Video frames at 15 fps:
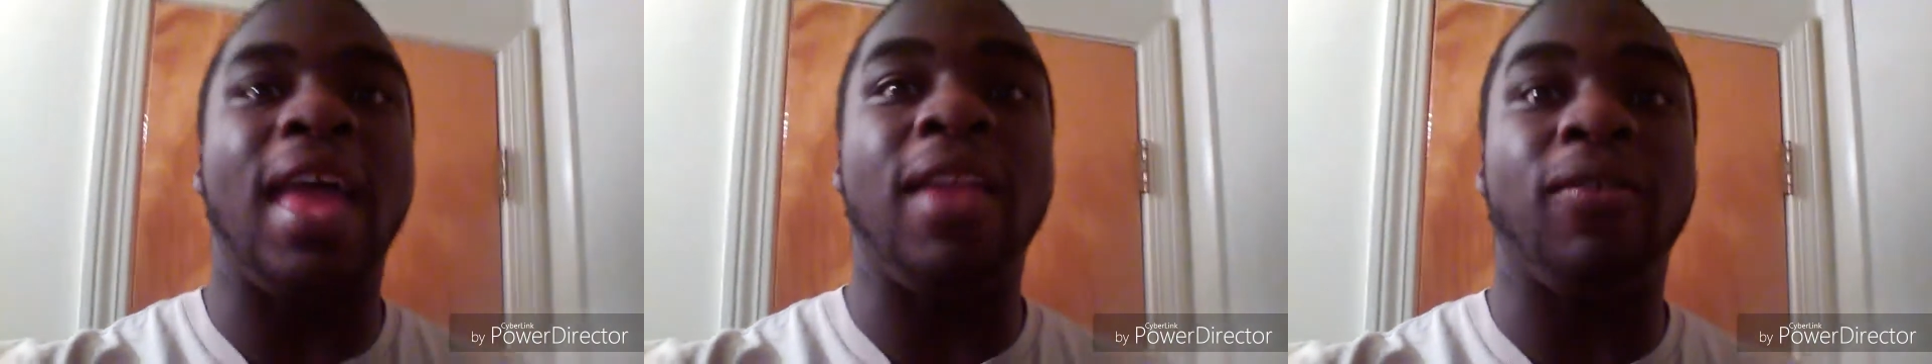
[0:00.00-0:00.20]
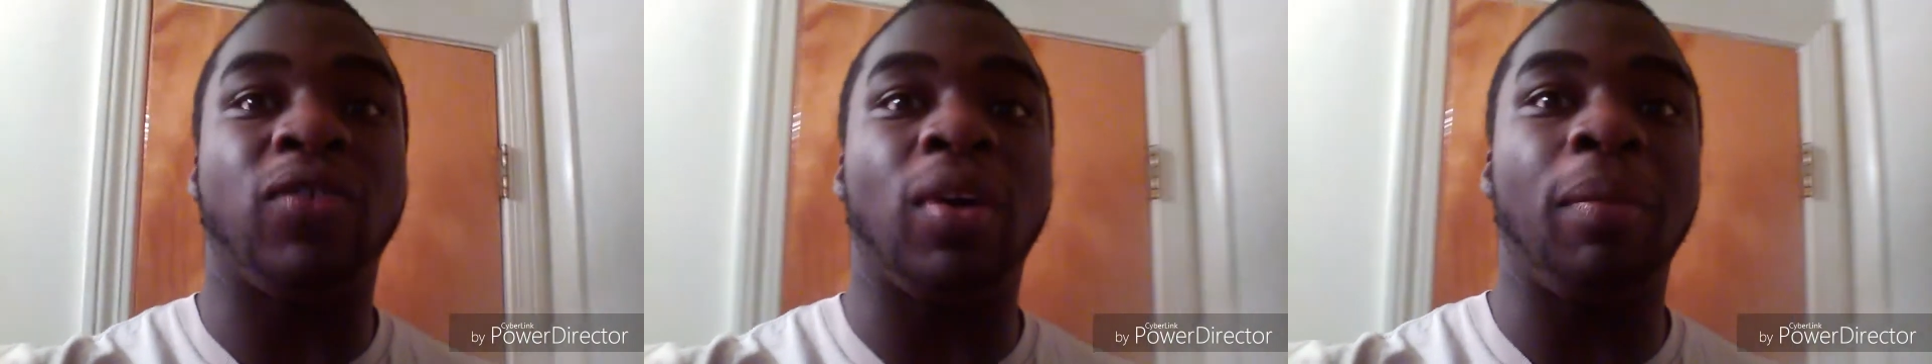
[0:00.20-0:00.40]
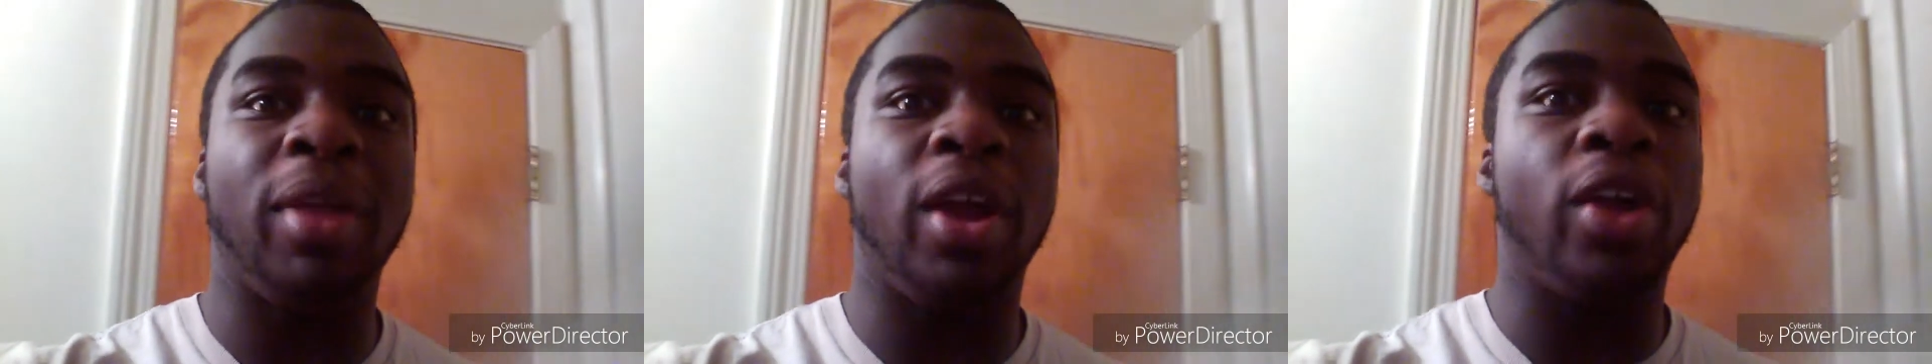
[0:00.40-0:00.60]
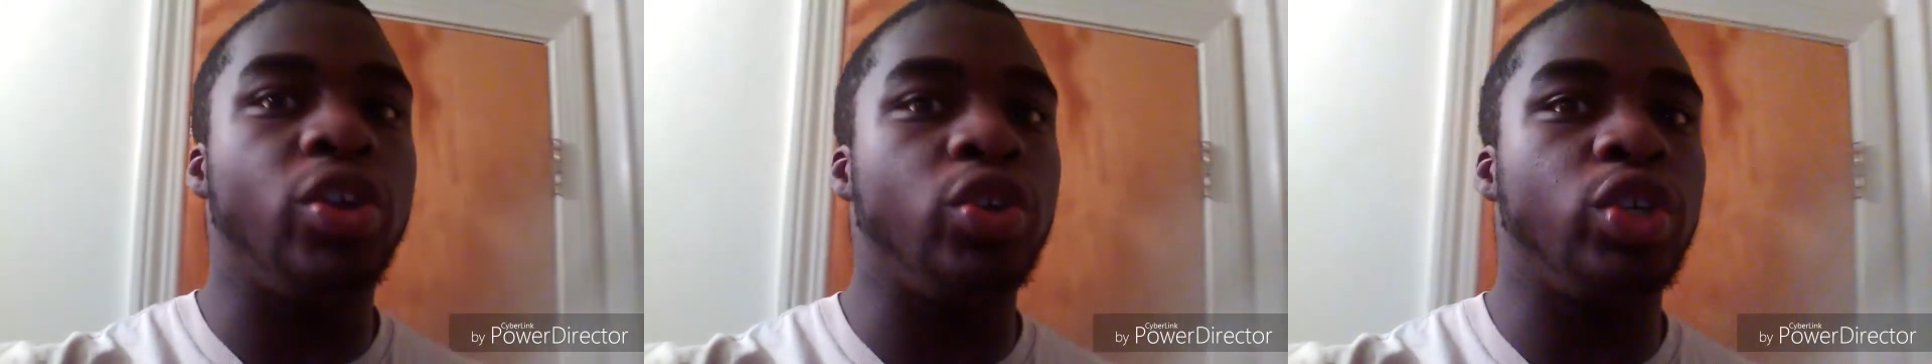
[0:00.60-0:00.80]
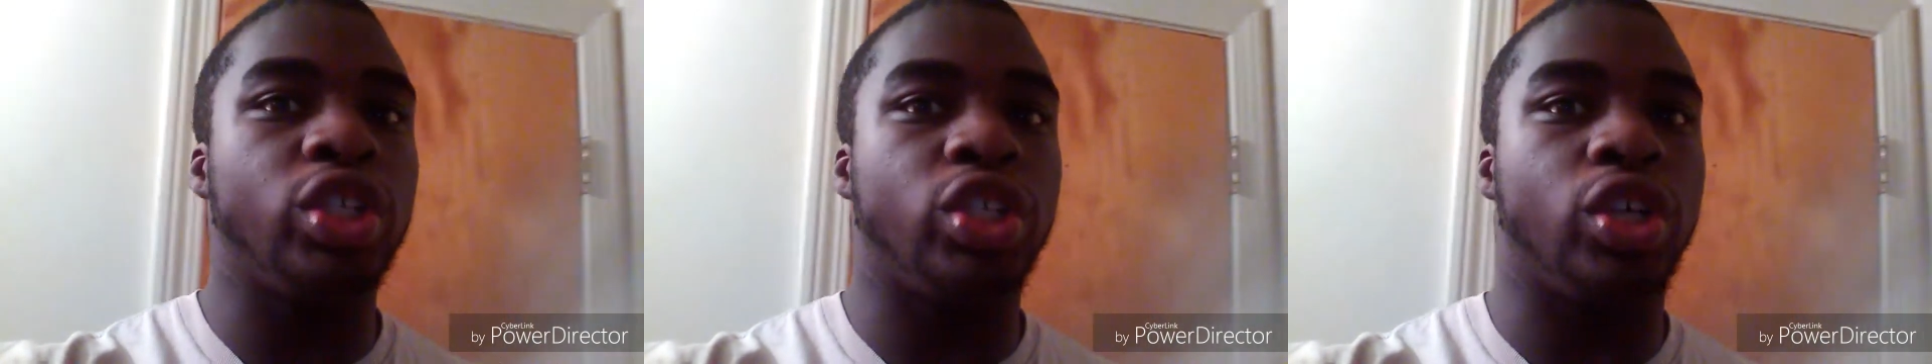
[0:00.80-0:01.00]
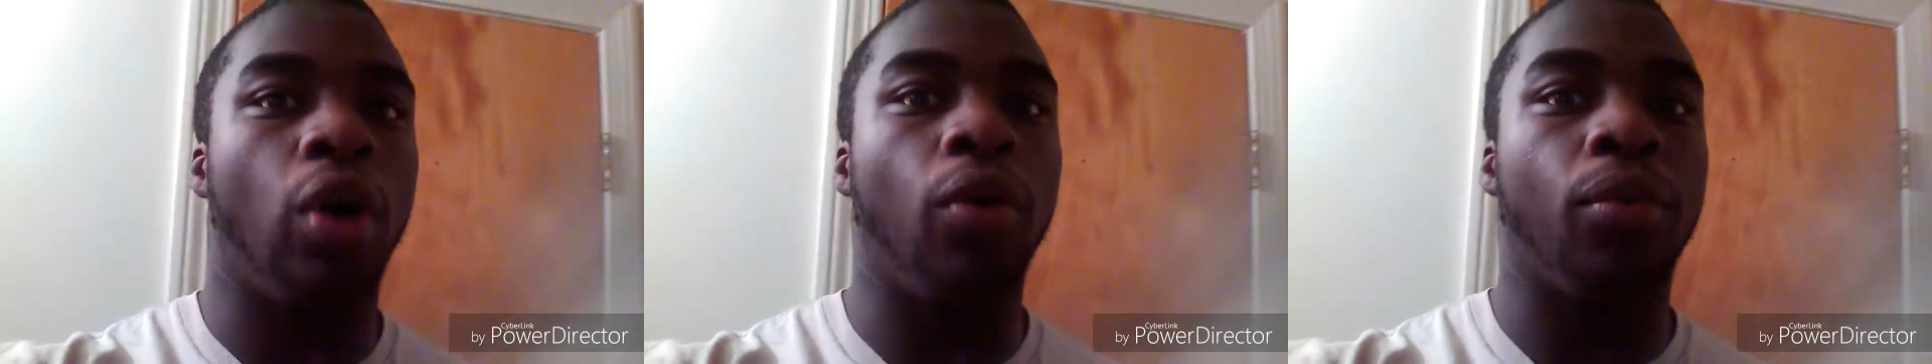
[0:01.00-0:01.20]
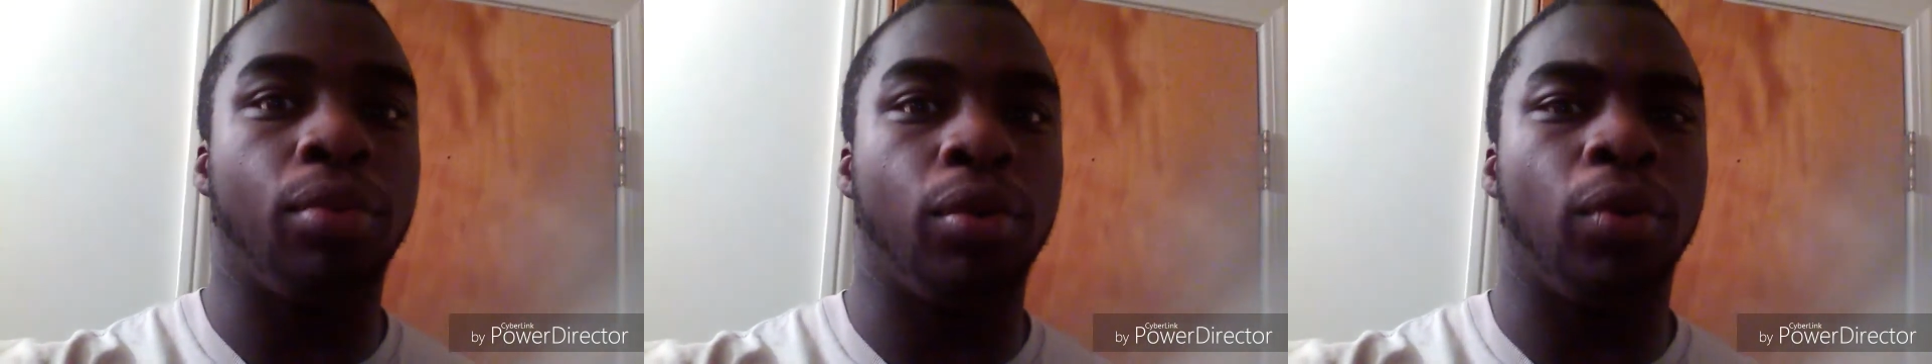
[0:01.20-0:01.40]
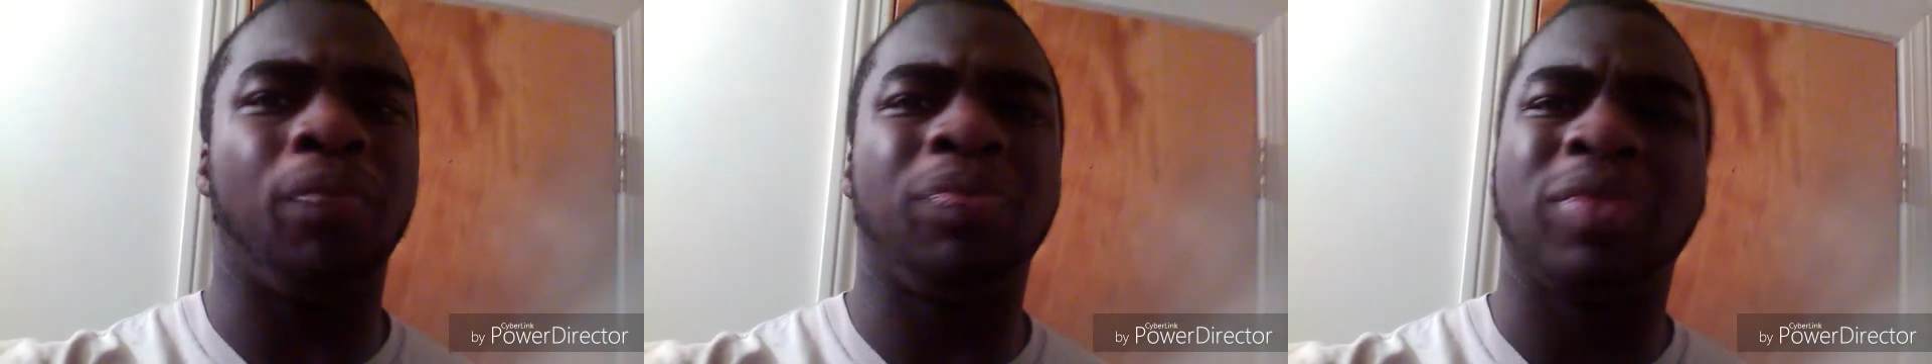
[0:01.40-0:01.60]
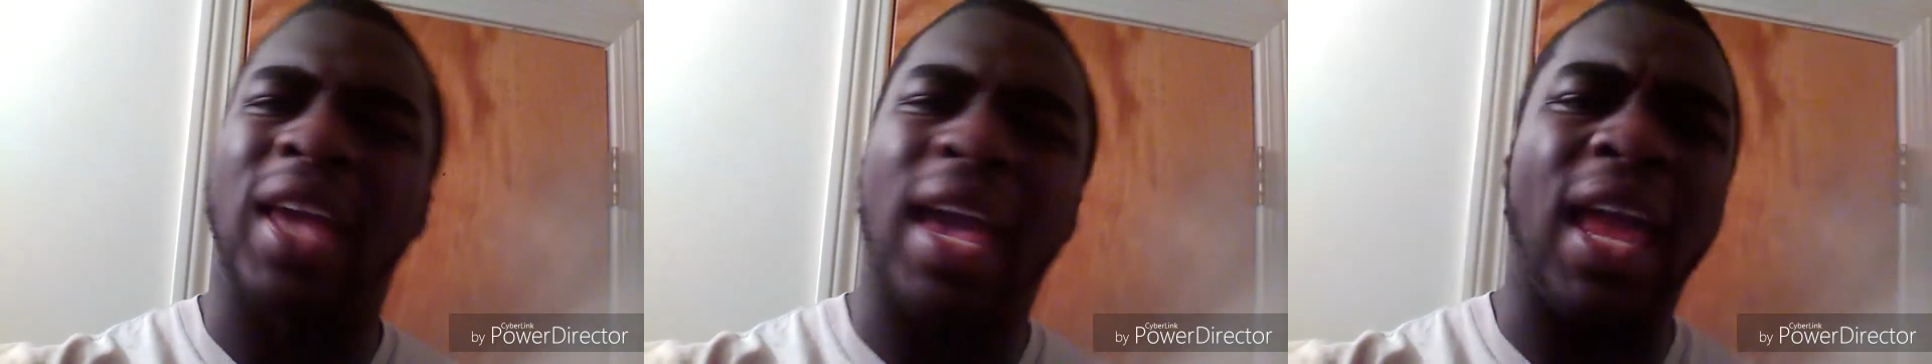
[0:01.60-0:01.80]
And from there, you just go through.